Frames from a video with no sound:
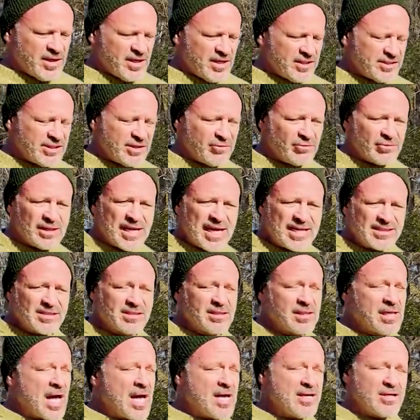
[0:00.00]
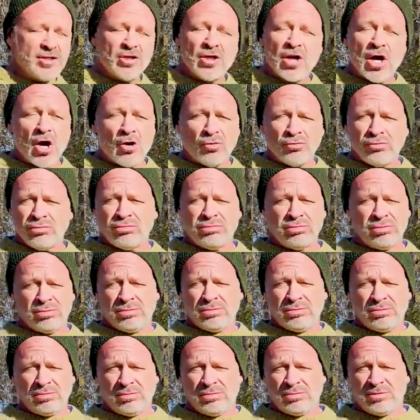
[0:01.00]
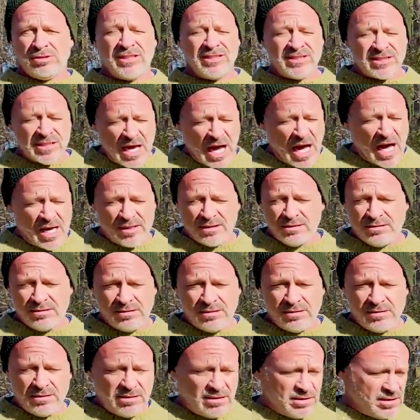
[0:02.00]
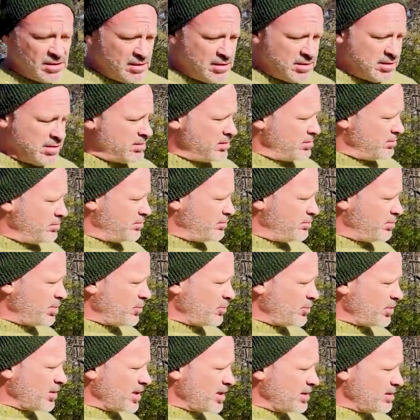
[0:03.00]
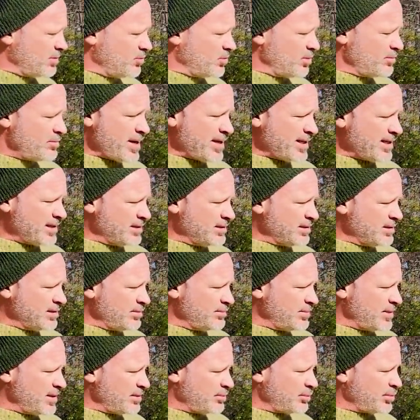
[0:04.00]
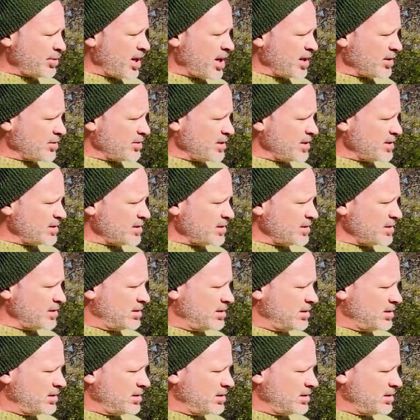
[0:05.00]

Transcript: Is he relaxed a lot? No, he's not but we, we're making a little bit of progress.